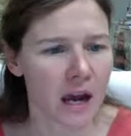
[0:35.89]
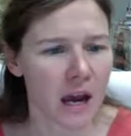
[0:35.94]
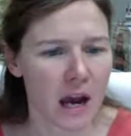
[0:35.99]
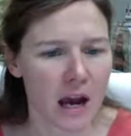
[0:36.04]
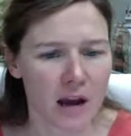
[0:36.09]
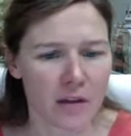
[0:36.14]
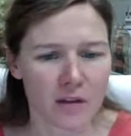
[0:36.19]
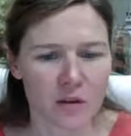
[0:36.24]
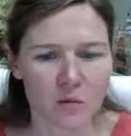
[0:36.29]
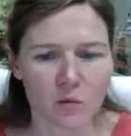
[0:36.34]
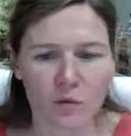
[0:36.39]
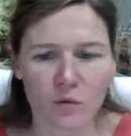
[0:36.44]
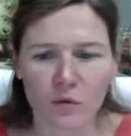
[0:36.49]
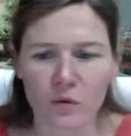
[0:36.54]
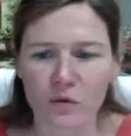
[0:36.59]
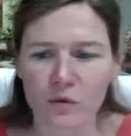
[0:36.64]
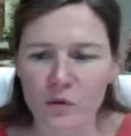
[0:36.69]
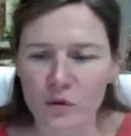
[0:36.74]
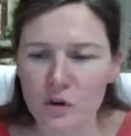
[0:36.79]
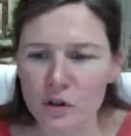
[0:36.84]
And then the
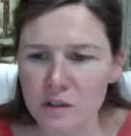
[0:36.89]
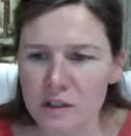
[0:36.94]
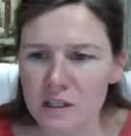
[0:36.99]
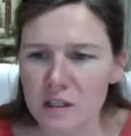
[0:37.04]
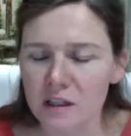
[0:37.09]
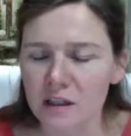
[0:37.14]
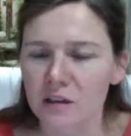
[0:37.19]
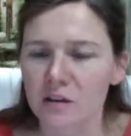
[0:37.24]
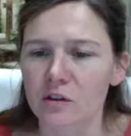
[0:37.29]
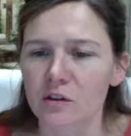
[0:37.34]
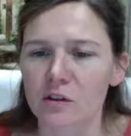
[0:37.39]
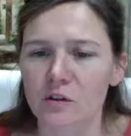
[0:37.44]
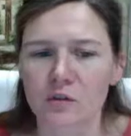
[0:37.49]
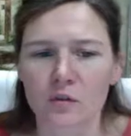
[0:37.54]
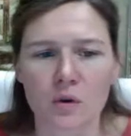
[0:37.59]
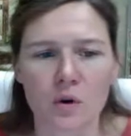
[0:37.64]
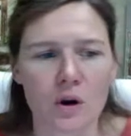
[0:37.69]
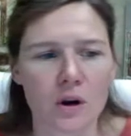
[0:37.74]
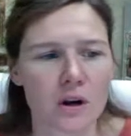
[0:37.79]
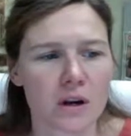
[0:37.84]
first thing I look
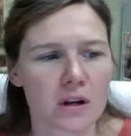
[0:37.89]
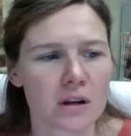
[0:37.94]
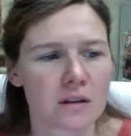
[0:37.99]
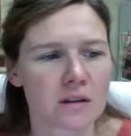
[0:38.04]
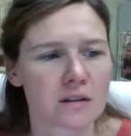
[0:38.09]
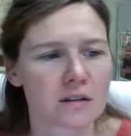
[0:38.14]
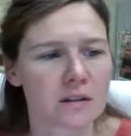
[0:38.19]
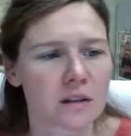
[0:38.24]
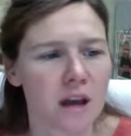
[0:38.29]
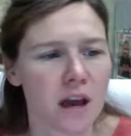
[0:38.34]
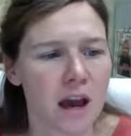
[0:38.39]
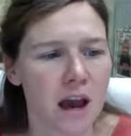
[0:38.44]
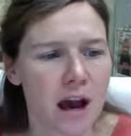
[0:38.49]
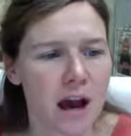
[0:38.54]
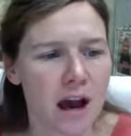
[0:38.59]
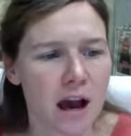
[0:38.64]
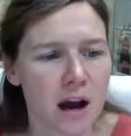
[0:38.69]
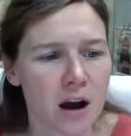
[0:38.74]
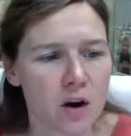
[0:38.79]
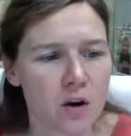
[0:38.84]
for is
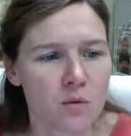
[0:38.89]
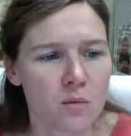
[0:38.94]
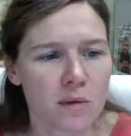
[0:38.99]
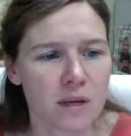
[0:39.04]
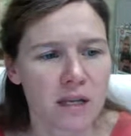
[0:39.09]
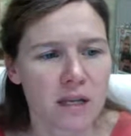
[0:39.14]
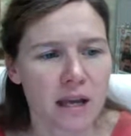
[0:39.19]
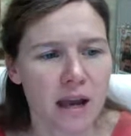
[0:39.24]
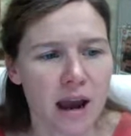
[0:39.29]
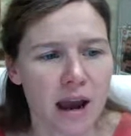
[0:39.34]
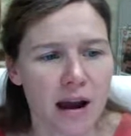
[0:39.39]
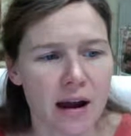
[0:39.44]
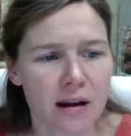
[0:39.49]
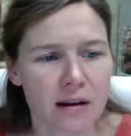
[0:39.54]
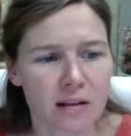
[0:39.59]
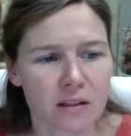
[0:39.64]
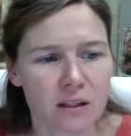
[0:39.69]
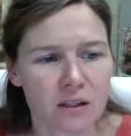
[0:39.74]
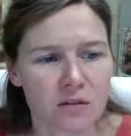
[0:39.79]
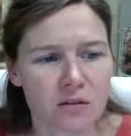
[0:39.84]
how many
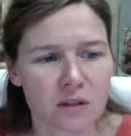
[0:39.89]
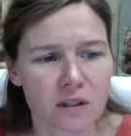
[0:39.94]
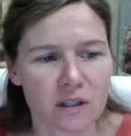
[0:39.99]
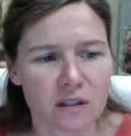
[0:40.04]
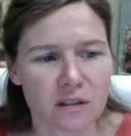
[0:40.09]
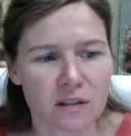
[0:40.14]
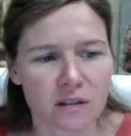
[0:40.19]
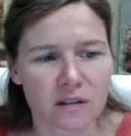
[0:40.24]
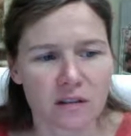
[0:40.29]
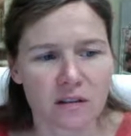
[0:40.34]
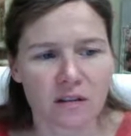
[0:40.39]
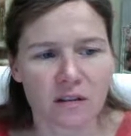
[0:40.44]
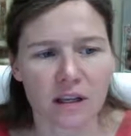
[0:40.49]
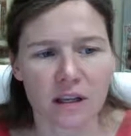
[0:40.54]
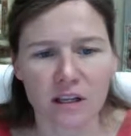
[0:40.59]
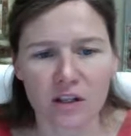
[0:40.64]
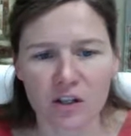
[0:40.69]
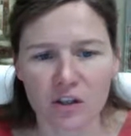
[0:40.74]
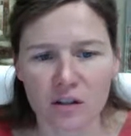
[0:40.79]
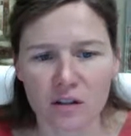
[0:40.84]
active
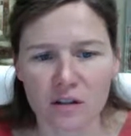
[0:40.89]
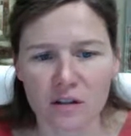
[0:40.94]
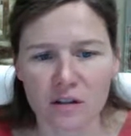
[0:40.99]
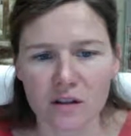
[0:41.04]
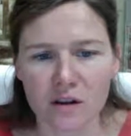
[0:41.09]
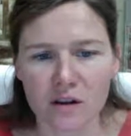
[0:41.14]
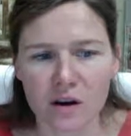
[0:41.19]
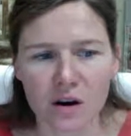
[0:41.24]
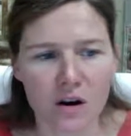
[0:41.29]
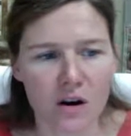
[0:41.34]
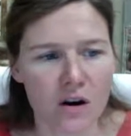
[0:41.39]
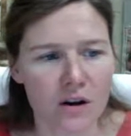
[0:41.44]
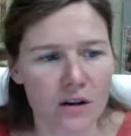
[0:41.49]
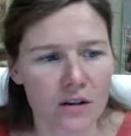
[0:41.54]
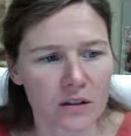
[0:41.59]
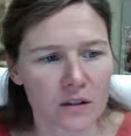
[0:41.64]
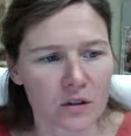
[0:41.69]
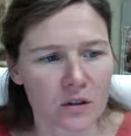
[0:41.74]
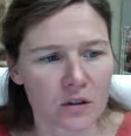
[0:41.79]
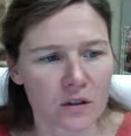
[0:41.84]
installations there are.
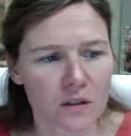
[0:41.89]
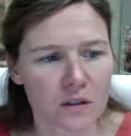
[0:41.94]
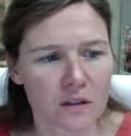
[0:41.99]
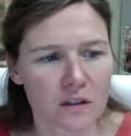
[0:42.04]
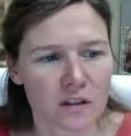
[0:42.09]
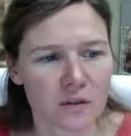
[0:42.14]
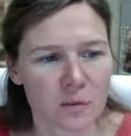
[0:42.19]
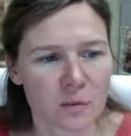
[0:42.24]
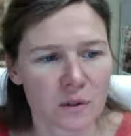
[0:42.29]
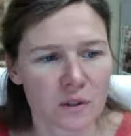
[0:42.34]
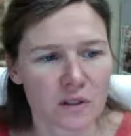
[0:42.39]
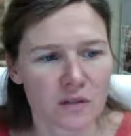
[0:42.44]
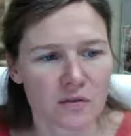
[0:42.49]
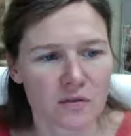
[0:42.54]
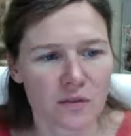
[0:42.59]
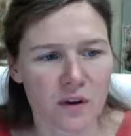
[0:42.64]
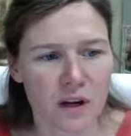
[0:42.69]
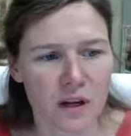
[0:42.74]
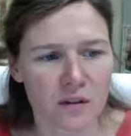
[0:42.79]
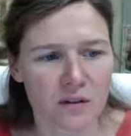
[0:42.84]
So you'll see this one is
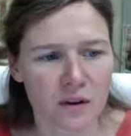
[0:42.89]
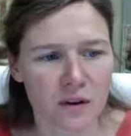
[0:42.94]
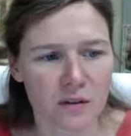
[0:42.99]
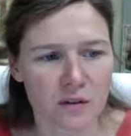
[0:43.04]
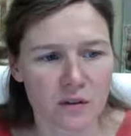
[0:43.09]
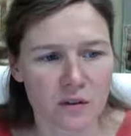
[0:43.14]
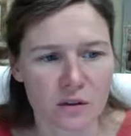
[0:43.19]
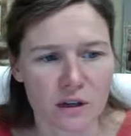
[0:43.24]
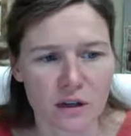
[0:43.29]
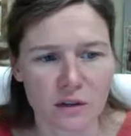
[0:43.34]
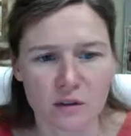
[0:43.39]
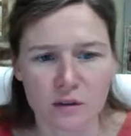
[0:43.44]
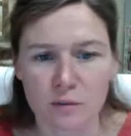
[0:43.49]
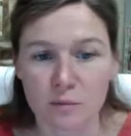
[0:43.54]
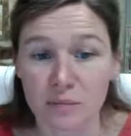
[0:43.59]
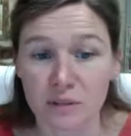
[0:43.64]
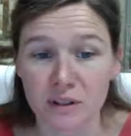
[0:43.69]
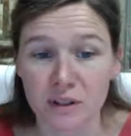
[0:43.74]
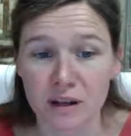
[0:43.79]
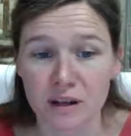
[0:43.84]

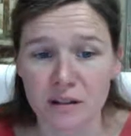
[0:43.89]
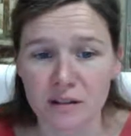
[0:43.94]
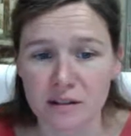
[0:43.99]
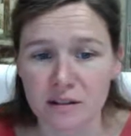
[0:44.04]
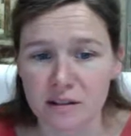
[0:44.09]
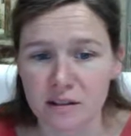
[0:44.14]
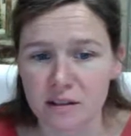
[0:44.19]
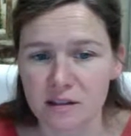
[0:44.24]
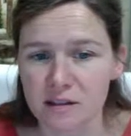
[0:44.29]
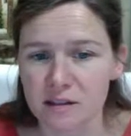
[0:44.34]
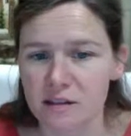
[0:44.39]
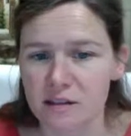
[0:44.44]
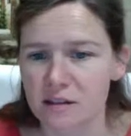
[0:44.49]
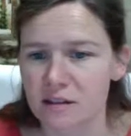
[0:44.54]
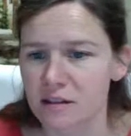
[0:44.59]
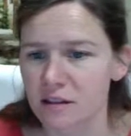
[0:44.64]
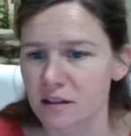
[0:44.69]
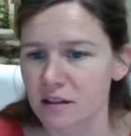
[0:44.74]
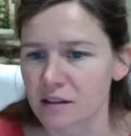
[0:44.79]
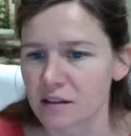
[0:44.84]
500,000 plus. This is
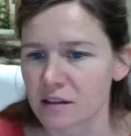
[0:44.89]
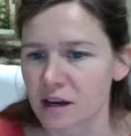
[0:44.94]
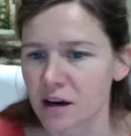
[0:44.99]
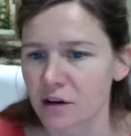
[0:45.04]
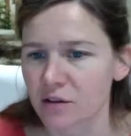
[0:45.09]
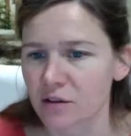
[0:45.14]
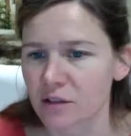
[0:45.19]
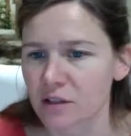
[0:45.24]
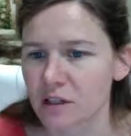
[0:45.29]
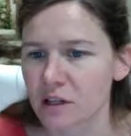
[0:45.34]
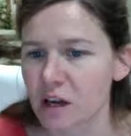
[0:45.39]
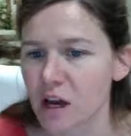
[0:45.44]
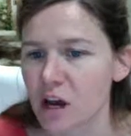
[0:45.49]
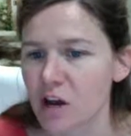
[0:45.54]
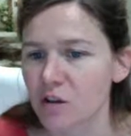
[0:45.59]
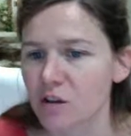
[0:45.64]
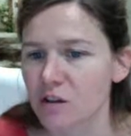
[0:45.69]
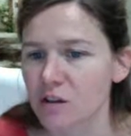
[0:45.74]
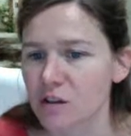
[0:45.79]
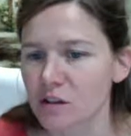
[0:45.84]
6,000.
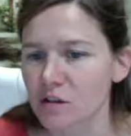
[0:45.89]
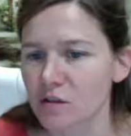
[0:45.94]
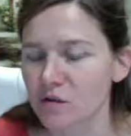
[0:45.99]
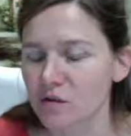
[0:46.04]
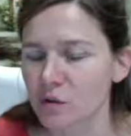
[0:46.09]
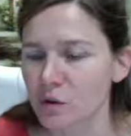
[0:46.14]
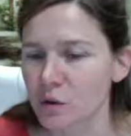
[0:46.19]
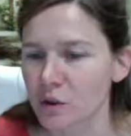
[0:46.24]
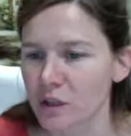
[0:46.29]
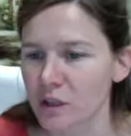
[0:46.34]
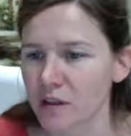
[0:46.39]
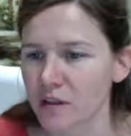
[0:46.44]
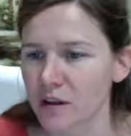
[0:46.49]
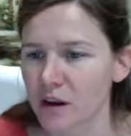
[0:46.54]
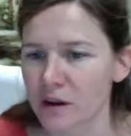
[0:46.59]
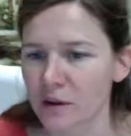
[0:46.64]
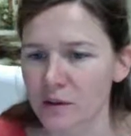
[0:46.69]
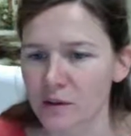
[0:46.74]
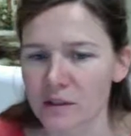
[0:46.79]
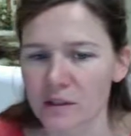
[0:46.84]
This is
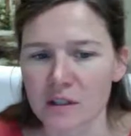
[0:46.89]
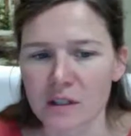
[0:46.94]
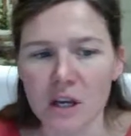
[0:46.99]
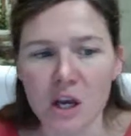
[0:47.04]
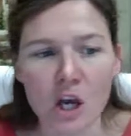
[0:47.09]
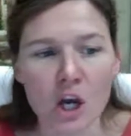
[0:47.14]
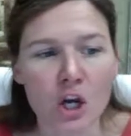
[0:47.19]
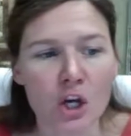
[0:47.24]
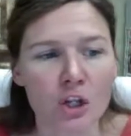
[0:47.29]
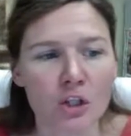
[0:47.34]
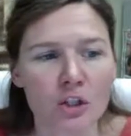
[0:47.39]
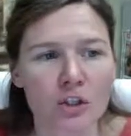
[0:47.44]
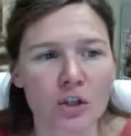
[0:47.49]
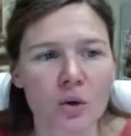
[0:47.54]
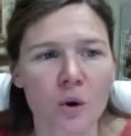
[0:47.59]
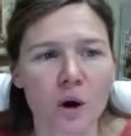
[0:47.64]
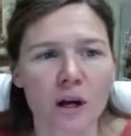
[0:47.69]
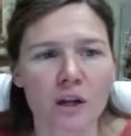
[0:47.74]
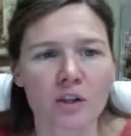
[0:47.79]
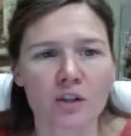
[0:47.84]
40,000. So
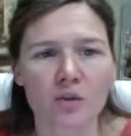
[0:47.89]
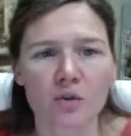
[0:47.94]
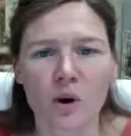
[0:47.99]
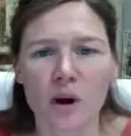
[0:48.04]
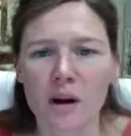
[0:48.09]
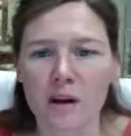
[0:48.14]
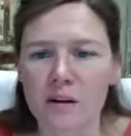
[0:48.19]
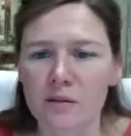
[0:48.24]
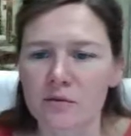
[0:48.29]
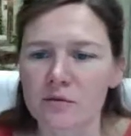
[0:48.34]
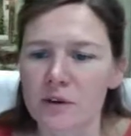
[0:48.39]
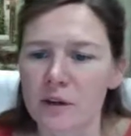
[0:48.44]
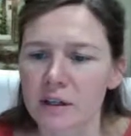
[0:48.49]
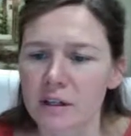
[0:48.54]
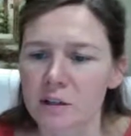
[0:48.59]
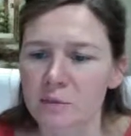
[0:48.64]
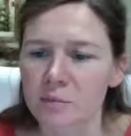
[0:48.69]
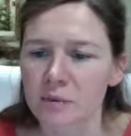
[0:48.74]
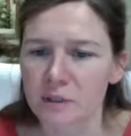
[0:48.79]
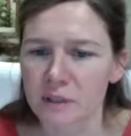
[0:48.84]
I try to find
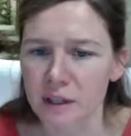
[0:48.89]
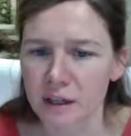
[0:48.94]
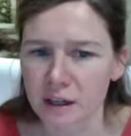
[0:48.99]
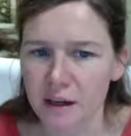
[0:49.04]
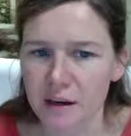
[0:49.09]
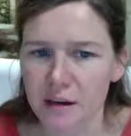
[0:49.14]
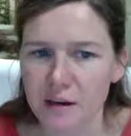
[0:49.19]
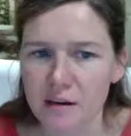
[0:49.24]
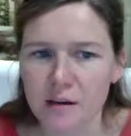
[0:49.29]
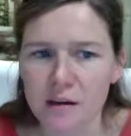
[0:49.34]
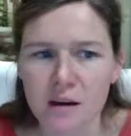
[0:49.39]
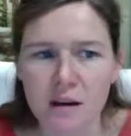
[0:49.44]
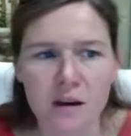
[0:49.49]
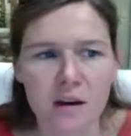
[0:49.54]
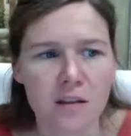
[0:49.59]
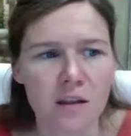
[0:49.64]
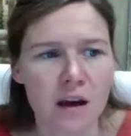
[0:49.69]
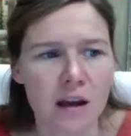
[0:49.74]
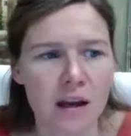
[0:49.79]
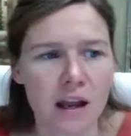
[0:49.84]
a plugin
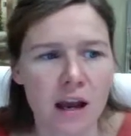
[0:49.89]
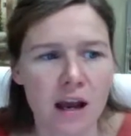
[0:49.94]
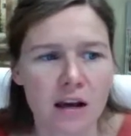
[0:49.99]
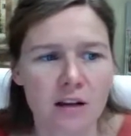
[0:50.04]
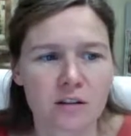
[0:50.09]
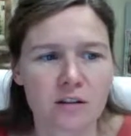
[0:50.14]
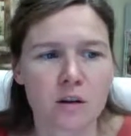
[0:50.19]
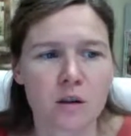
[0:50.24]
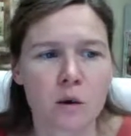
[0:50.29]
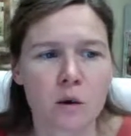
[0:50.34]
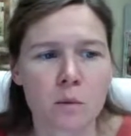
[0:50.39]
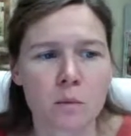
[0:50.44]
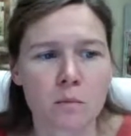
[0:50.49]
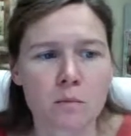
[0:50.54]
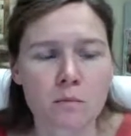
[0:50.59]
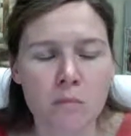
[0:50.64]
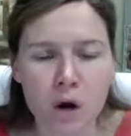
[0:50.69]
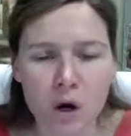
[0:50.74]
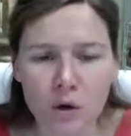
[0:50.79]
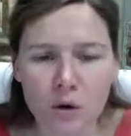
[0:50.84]
that has the
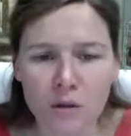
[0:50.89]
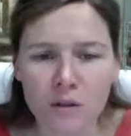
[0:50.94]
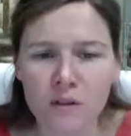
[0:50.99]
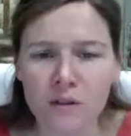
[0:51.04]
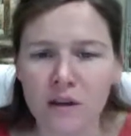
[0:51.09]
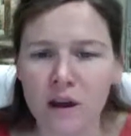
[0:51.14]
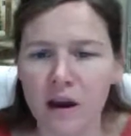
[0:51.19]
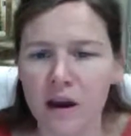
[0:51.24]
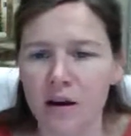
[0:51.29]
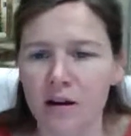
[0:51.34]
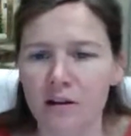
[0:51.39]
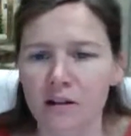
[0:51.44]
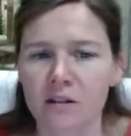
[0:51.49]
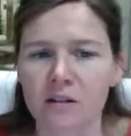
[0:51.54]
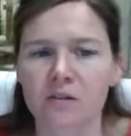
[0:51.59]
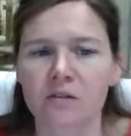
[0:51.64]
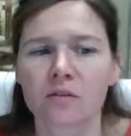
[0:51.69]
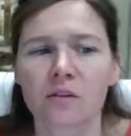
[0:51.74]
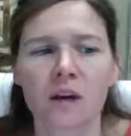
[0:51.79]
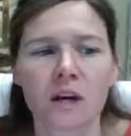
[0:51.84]
most
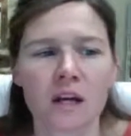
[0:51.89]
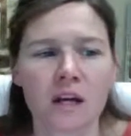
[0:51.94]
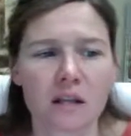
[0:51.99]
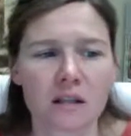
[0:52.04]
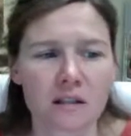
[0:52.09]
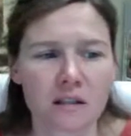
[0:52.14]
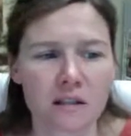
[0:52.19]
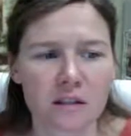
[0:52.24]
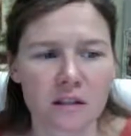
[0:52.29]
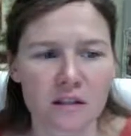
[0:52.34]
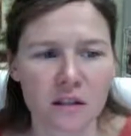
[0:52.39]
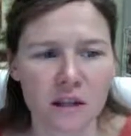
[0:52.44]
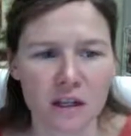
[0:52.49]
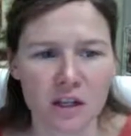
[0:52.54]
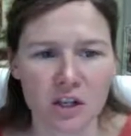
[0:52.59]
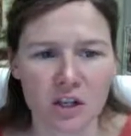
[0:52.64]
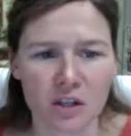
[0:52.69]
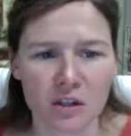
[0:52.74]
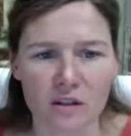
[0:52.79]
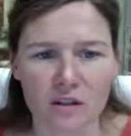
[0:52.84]
active
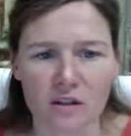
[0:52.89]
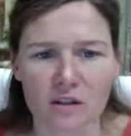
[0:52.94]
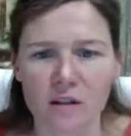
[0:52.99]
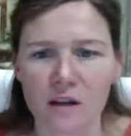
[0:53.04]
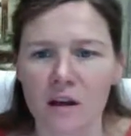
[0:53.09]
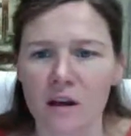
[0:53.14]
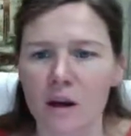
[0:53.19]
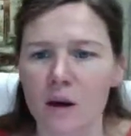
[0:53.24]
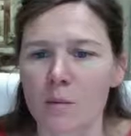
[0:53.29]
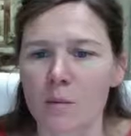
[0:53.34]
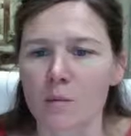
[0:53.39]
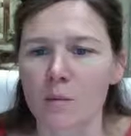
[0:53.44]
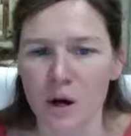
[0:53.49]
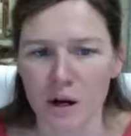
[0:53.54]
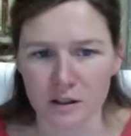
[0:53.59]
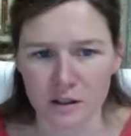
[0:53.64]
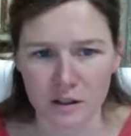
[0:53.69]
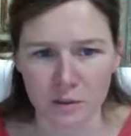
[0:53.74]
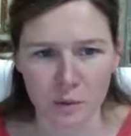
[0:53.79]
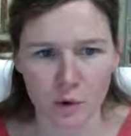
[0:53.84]
installations
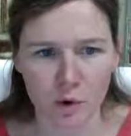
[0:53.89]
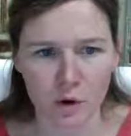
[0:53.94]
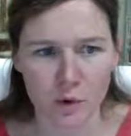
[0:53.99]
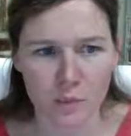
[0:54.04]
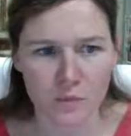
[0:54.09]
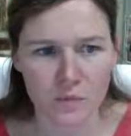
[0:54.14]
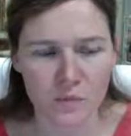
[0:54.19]
possible.